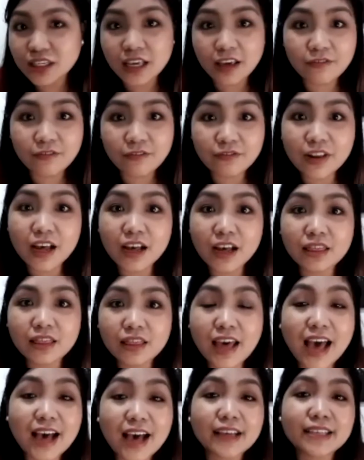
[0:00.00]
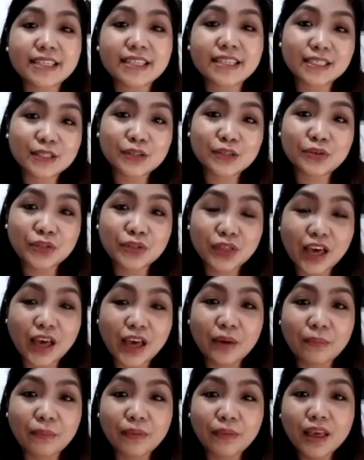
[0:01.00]
give lang the access to
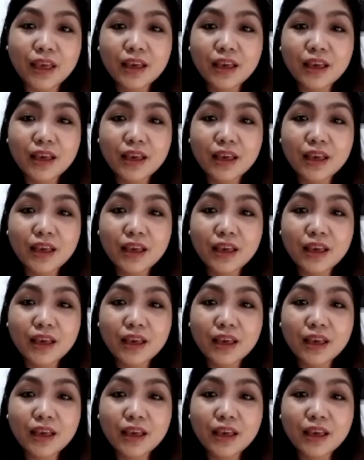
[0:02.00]
them,